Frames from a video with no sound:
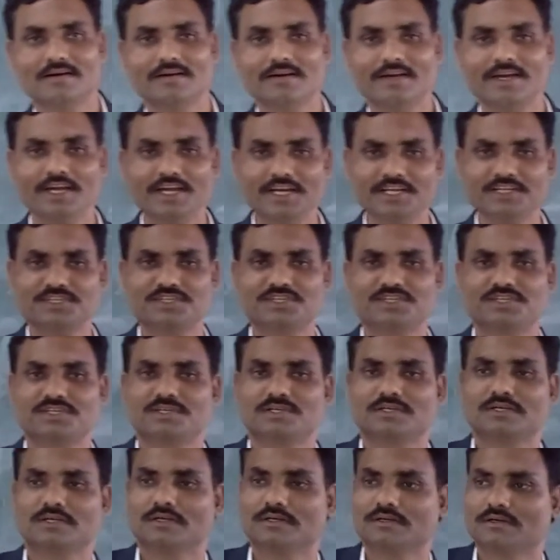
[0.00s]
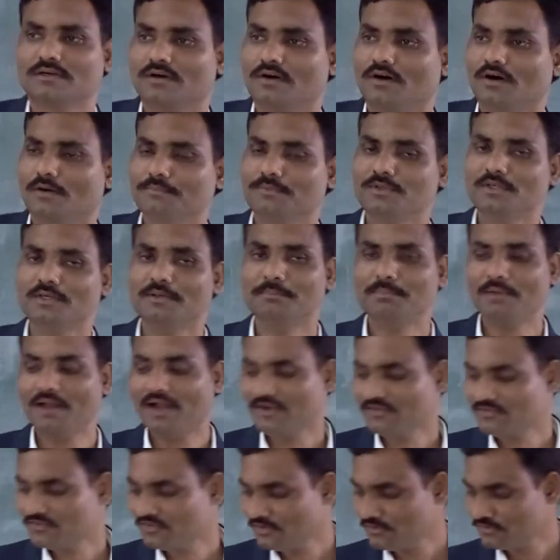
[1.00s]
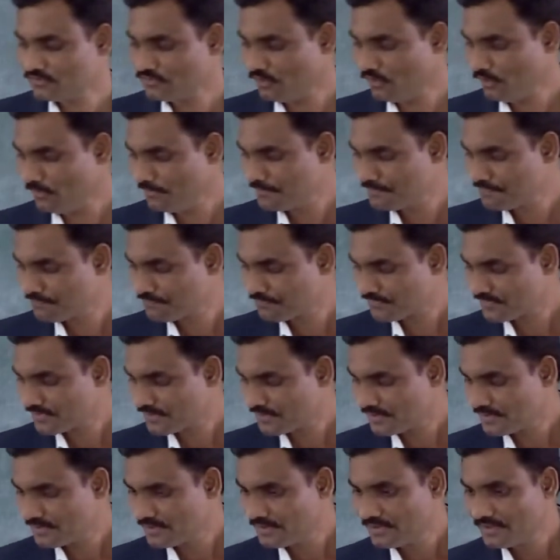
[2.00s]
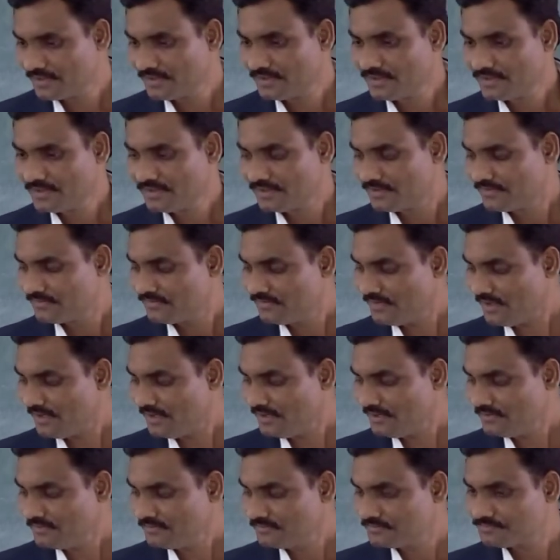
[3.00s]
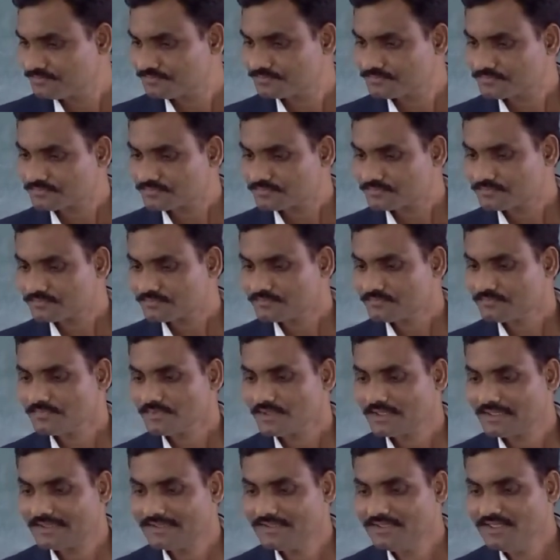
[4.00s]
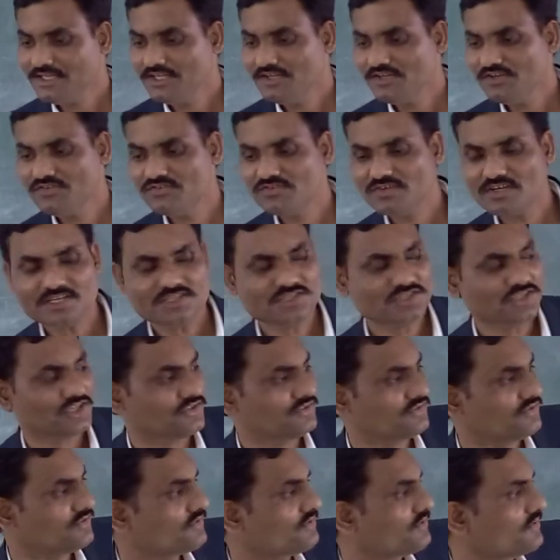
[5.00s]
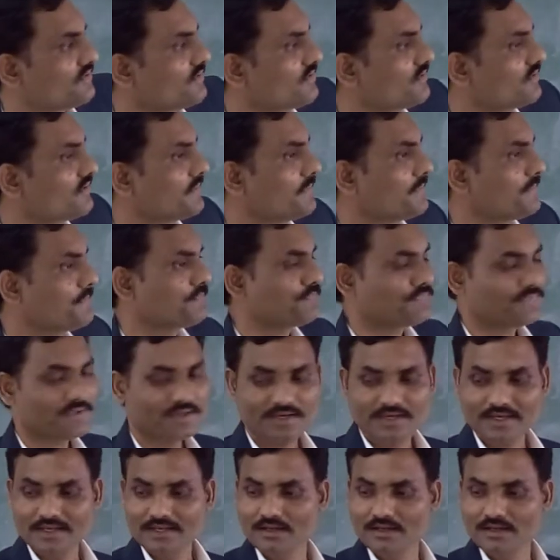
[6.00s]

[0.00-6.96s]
age of the plants also. Then the researchers in